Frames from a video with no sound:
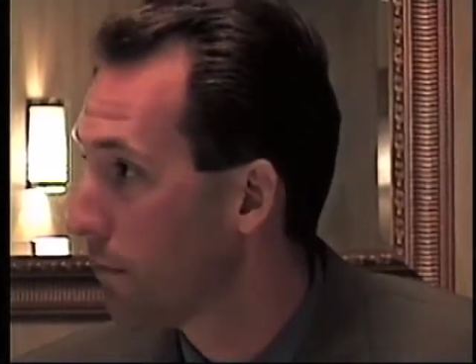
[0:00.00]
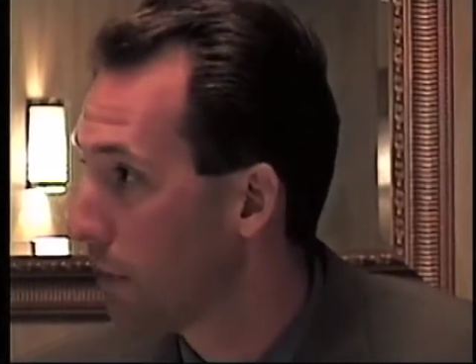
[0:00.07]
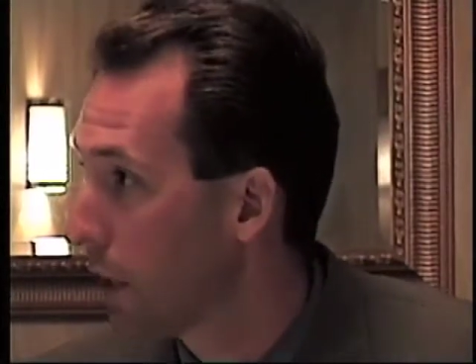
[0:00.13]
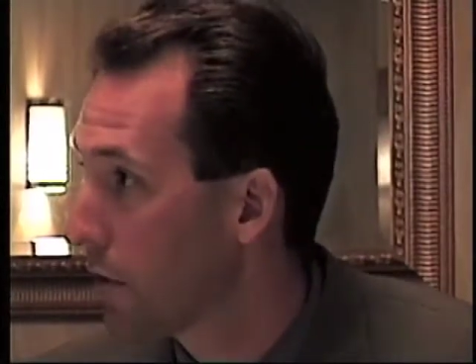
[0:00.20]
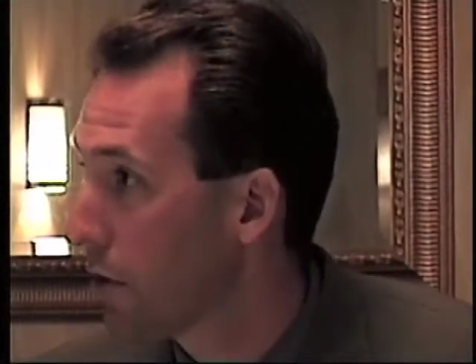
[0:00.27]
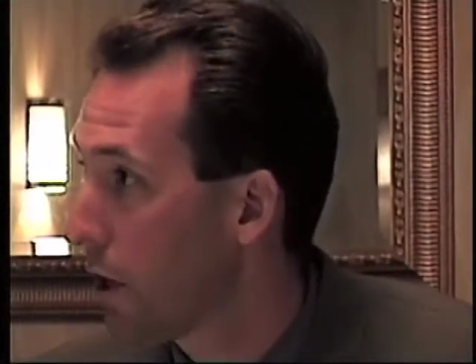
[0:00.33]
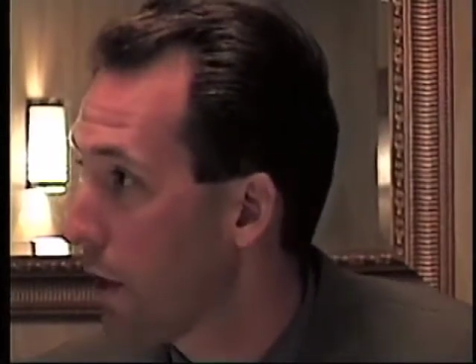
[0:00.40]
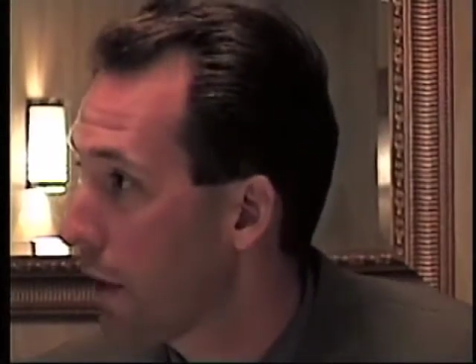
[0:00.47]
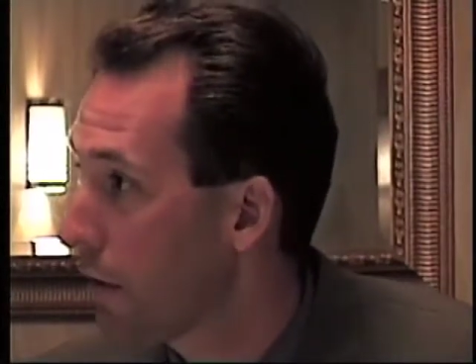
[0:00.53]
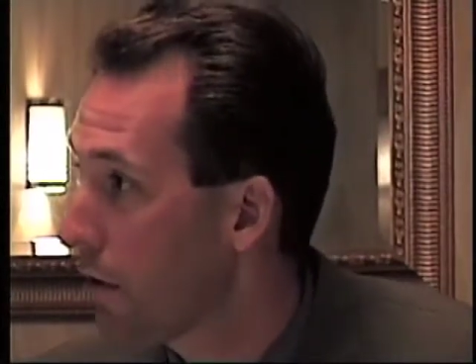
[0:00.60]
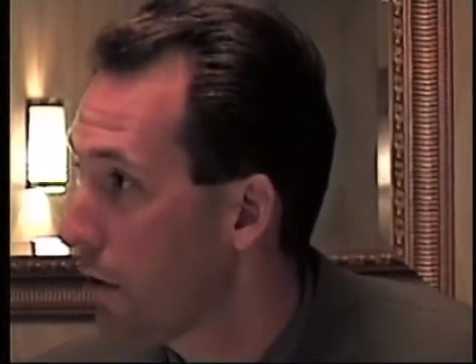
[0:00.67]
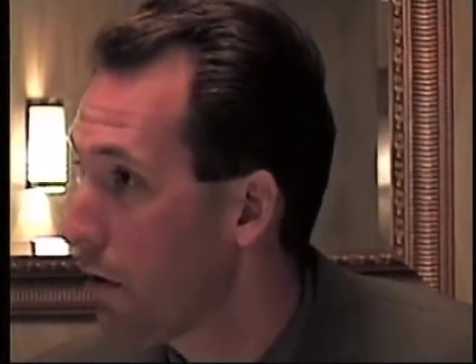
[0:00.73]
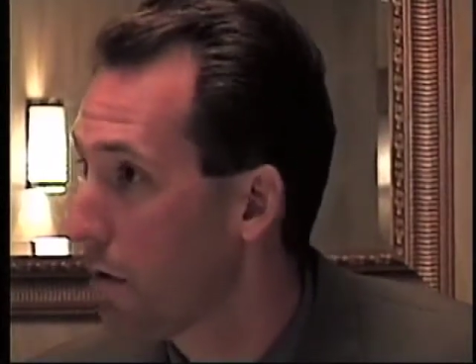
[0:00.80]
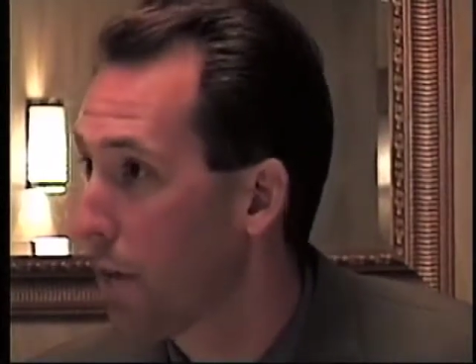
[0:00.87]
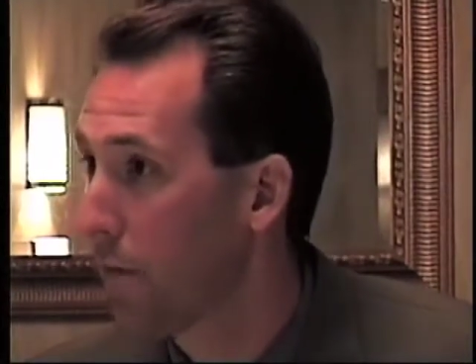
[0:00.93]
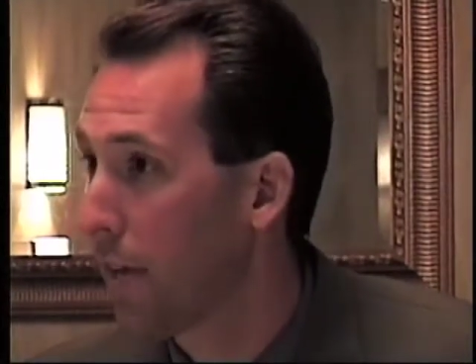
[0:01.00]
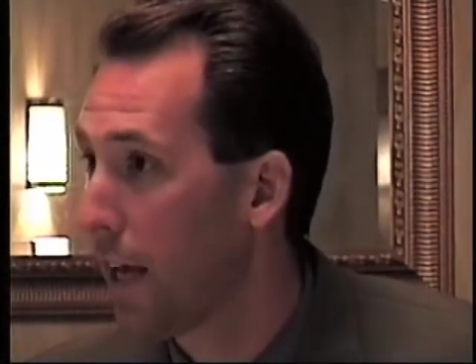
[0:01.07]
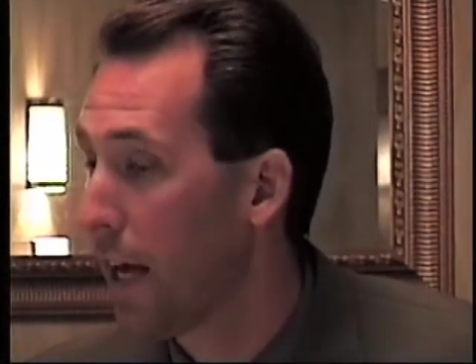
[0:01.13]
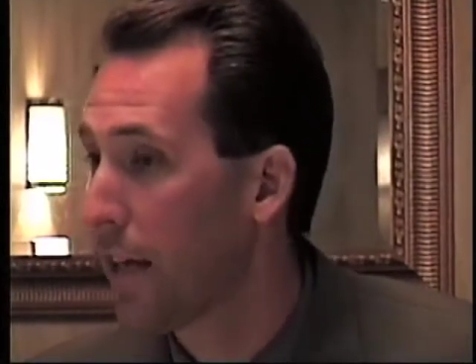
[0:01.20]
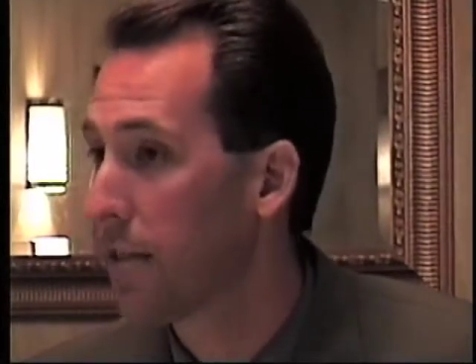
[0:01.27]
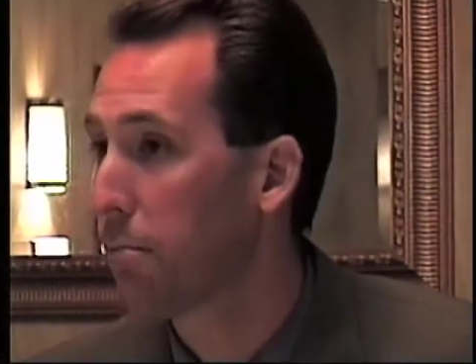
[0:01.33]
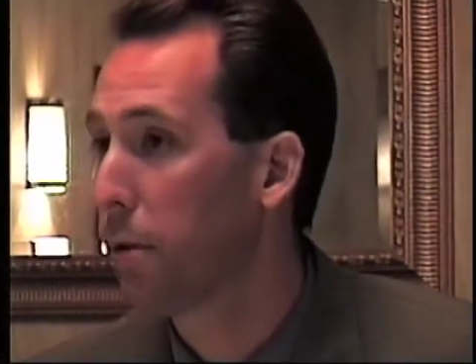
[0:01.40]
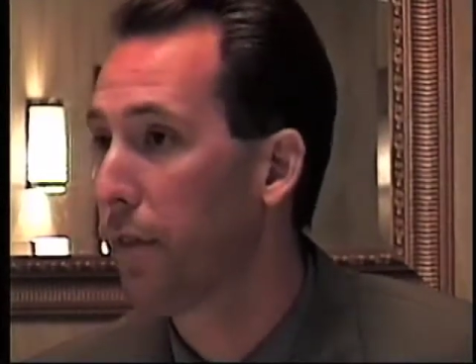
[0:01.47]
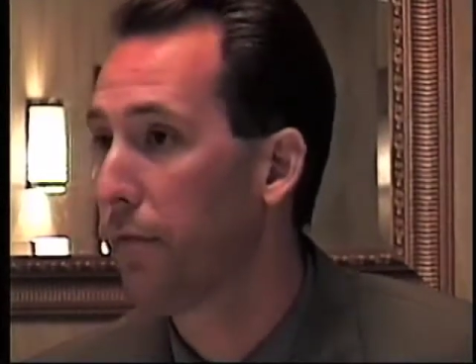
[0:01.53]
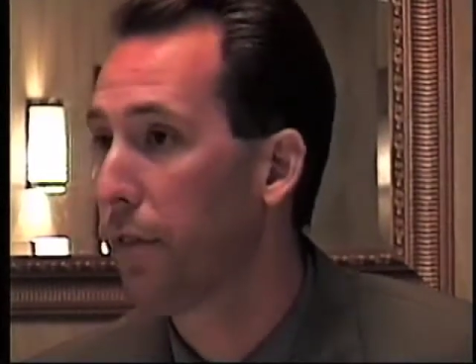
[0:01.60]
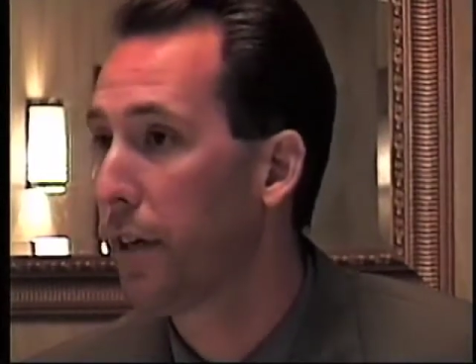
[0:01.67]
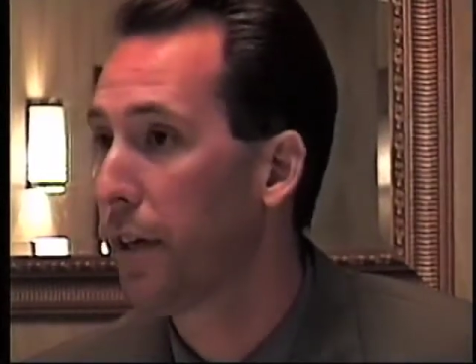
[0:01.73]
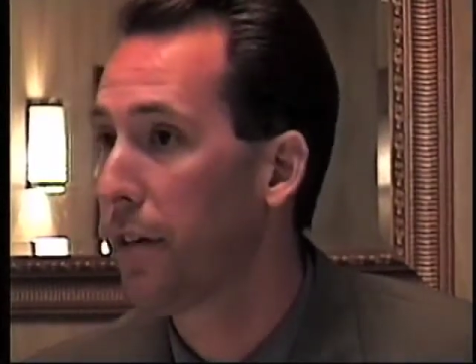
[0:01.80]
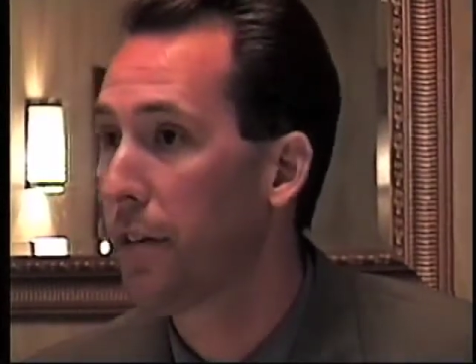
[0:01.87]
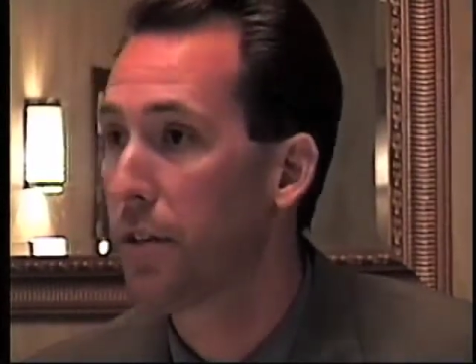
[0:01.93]
That's all they throw. If they had a split
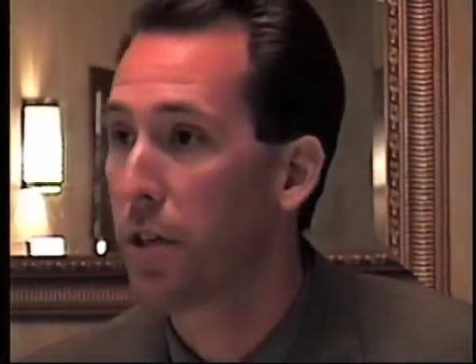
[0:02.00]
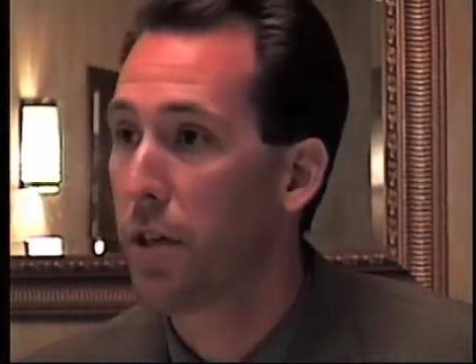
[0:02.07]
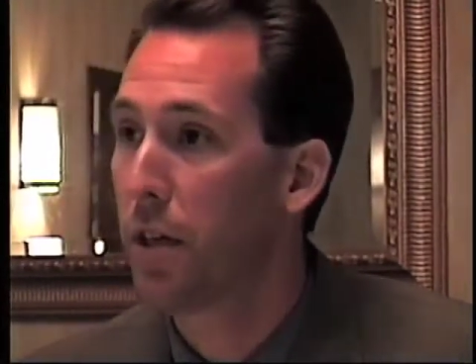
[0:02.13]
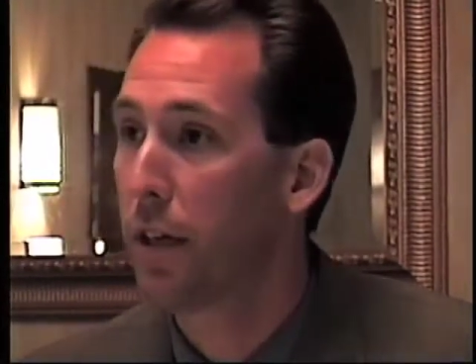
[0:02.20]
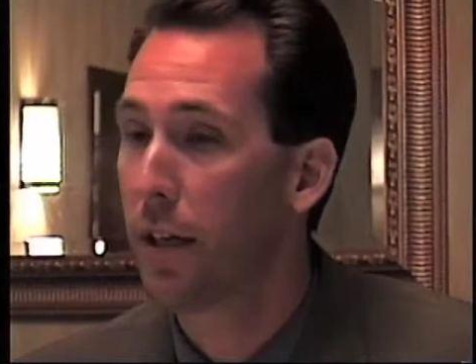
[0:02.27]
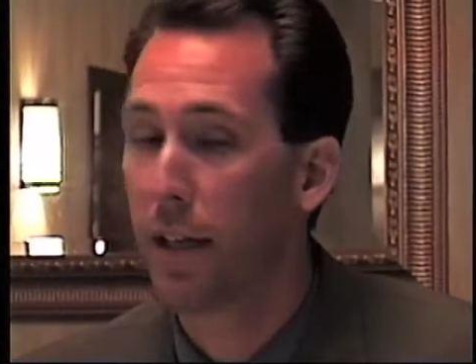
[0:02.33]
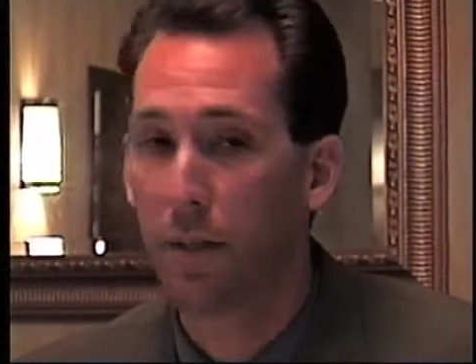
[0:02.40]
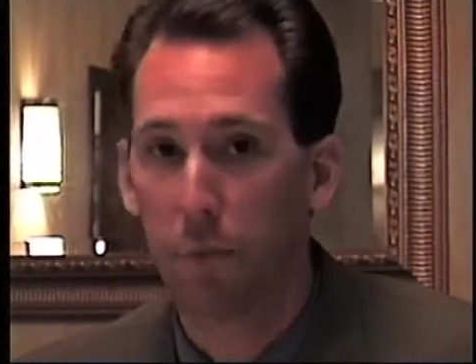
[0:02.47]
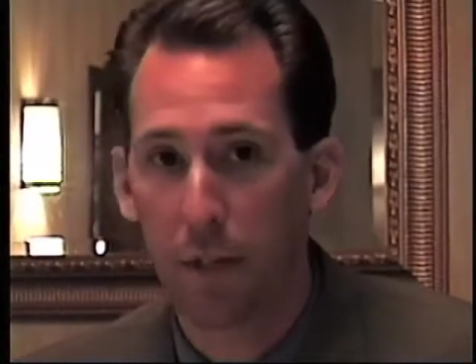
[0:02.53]
finger as a young kid,